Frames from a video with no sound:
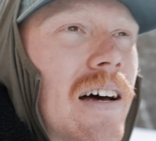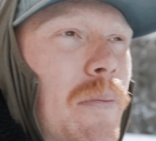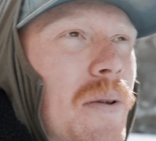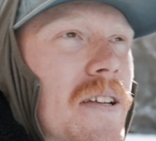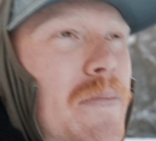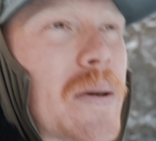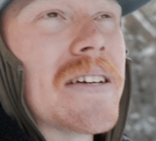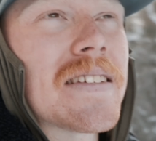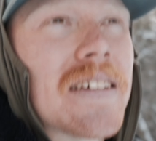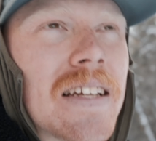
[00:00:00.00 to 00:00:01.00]
up in this
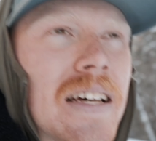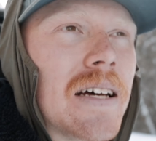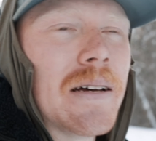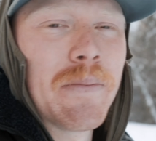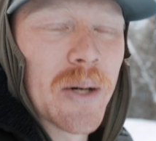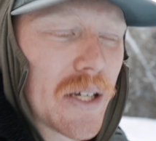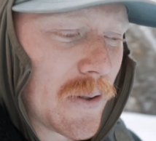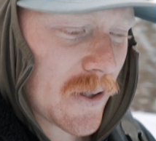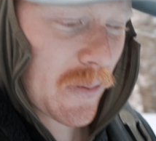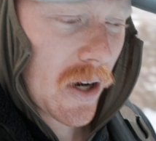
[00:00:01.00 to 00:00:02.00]
basin. Pretty
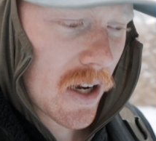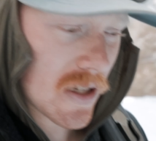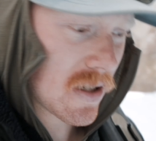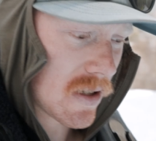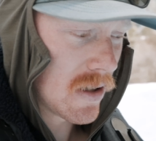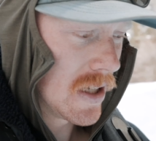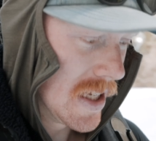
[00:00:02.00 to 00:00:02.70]
cool spot, so